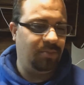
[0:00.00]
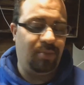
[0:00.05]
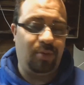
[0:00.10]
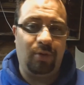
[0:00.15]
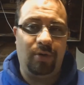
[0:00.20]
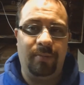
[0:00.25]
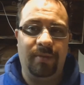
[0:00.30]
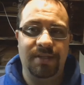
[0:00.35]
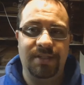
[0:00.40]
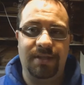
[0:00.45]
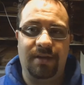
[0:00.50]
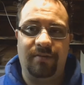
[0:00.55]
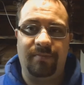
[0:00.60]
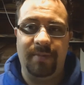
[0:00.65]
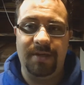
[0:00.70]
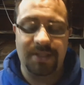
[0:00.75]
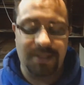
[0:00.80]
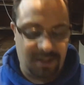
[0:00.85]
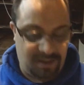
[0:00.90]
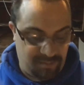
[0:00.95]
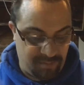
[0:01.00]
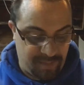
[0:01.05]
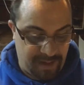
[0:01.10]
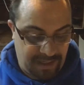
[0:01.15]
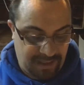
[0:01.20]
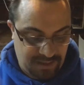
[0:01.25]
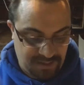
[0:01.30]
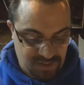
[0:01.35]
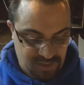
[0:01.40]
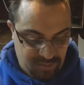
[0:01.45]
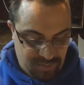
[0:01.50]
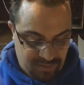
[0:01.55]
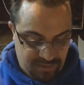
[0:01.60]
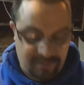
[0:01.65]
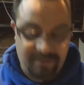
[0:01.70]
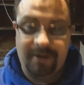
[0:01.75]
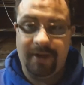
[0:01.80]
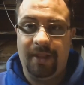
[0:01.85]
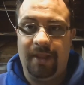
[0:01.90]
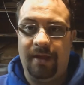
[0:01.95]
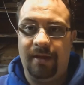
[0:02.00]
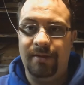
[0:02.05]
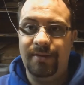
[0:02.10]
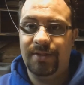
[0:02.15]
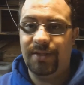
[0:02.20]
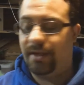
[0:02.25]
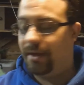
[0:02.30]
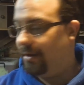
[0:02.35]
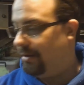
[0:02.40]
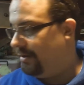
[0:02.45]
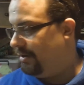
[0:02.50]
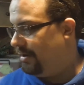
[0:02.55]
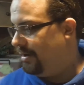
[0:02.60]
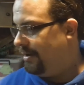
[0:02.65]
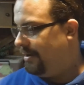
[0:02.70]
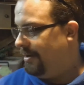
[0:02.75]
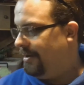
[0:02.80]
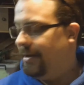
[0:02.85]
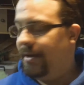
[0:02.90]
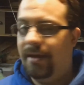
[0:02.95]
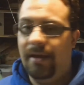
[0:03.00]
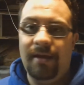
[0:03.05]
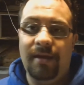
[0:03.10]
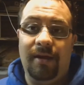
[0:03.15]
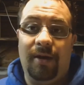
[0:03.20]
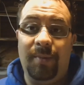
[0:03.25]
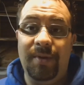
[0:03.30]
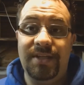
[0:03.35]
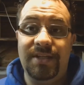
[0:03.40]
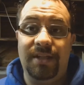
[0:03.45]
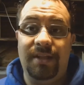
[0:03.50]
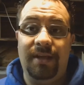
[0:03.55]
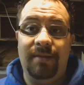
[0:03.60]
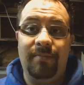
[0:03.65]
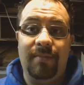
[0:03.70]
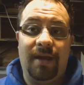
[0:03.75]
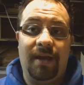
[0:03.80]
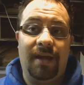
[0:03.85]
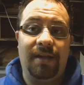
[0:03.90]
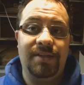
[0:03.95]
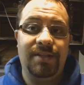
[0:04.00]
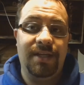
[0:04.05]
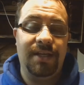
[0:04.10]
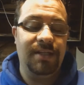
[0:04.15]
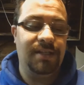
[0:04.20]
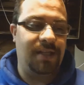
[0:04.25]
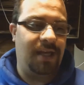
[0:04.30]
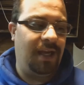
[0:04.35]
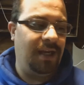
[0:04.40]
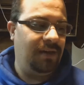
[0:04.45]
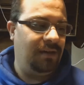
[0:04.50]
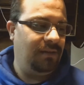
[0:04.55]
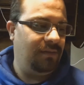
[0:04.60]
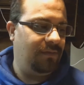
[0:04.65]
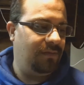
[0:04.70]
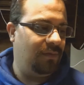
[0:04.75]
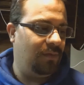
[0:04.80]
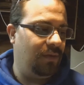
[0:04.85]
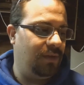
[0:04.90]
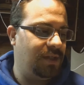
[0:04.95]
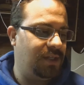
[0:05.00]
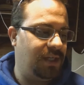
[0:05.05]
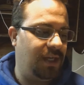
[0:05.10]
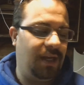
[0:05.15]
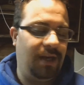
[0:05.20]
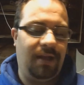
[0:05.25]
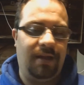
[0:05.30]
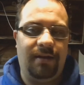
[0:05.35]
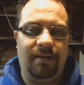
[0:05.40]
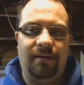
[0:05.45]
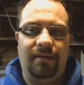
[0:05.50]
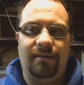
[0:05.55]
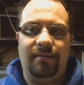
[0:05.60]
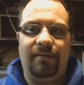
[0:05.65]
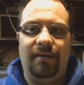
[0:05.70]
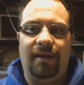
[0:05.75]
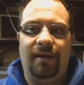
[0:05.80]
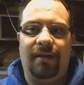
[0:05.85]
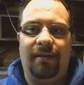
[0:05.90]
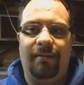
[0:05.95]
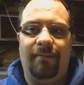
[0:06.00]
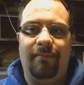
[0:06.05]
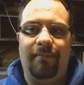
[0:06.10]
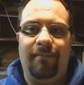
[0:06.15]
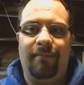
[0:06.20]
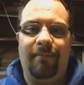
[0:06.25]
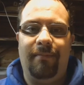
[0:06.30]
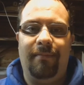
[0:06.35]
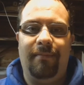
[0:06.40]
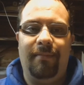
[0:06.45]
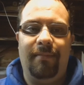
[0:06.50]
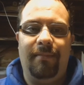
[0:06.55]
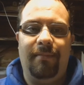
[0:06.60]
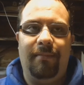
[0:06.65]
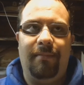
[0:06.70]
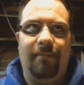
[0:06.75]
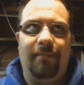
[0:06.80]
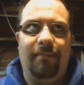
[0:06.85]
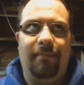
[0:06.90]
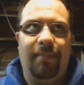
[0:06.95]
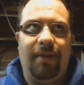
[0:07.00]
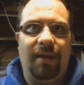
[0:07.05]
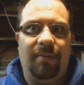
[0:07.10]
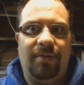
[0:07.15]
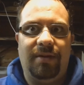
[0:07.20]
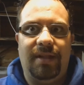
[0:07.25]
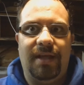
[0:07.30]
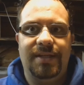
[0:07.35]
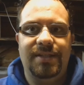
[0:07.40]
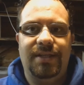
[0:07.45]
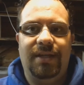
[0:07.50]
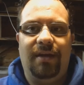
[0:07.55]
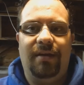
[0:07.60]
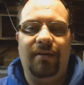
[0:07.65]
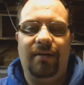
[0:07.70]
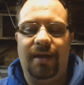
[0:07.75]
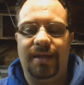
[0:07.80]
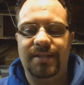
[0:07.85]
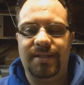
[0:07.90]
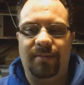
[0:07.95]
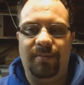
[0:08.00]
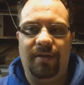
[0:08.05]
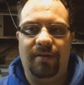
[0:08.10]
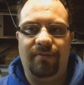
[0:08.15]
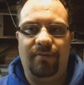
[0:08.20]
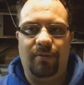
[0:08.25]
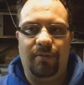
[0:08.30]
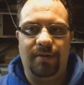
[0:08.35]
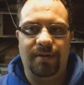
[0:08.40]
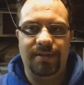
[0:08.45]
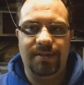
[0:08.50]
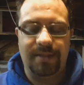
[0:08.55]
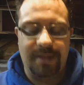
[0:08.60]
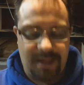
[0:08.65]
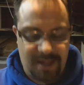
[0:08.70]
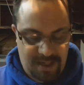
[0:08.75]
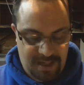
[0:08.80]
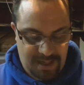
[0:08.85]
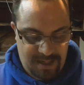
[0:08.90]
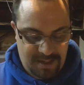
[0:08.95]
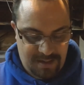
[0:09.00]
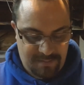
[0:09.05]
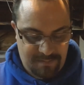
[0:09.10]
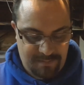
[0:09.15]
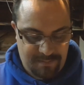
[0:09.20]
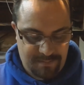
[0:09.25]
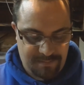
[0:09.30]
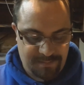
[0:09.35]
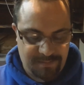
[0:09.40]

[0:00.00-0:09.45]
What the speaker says: Paul and myself mentioning Balin's Brewery, though. So I'll mention them. Cheers, Aidan, for the shout out a couple of days ago, asking me if I wanted a